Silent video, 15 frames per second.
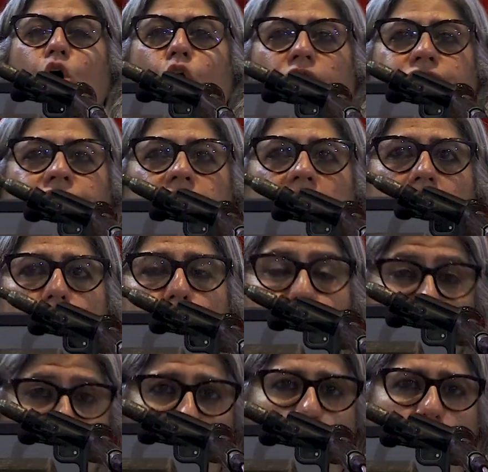of
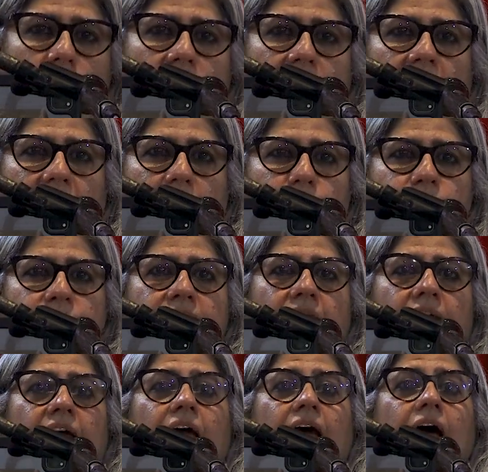Shillong
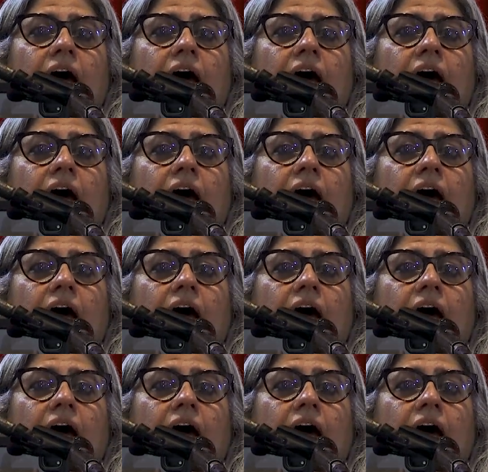Times,